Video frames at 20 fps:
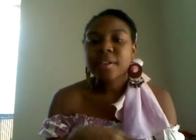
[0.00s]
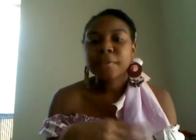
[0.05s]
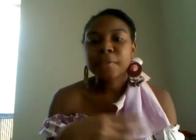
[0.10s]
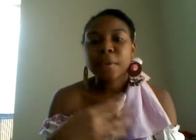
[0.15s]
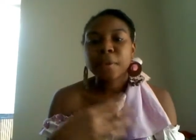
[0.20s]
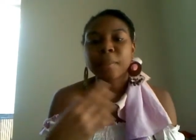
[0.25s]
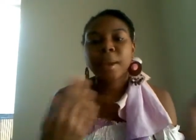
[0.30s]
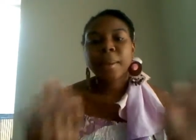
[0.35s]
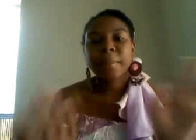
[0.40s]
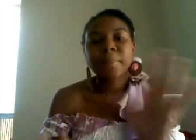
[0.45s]

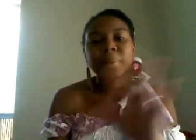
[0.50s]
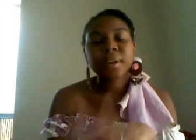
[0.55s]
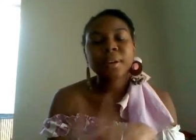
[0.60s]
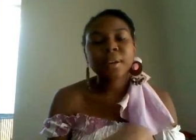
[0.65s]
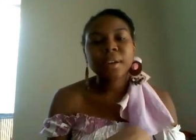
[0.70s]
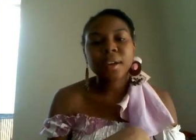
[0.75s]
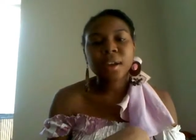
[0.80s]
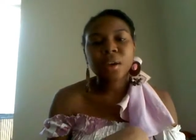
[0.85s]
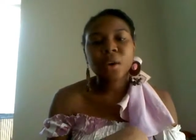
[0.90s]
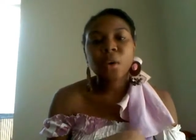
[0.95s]
for my
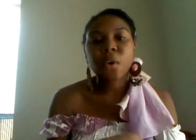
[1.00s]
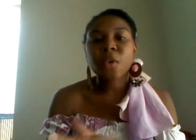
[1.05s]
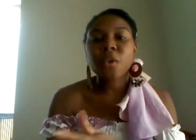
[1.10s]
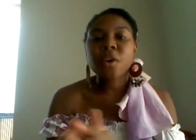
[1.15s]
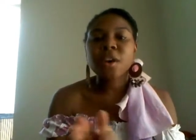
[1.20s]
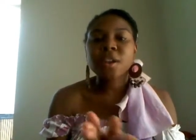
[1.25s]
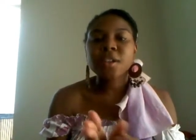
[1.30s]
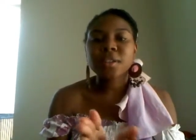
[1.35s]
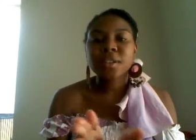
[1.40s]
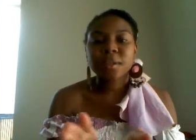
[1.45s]
book
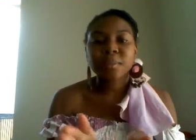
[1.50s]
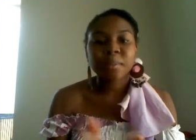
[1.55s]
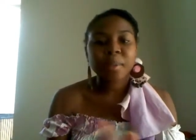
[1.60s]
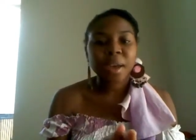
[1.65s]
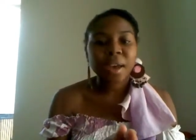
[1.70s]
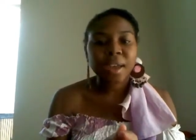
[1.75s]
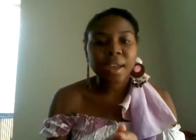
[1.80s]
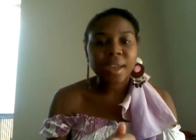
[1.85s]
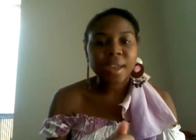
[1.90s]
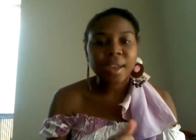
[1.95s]
or you can
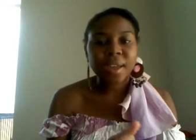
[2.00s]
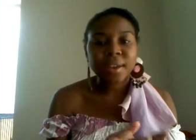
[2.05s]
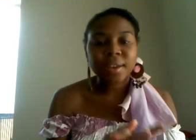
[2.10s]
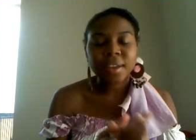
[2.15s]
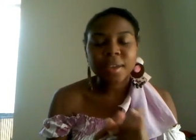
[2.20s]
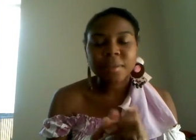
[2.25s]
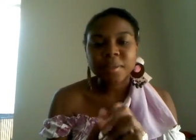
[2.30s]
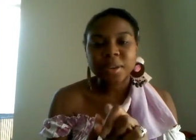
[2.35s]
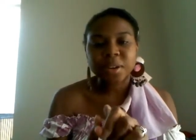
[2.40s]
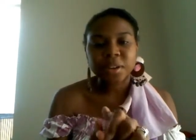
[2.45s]
buy it
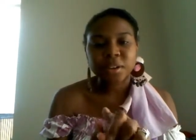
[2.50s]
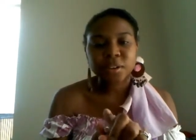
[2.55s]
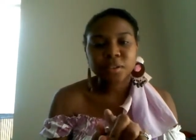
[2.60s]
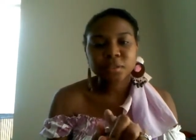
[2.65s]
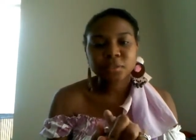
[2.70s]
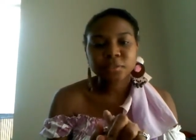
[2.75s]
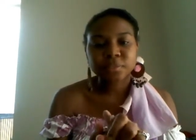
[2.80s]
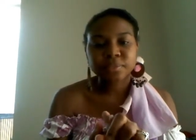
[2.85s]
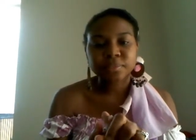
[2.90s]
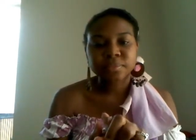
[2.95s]
let me
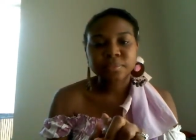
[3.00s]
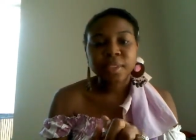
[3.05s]
know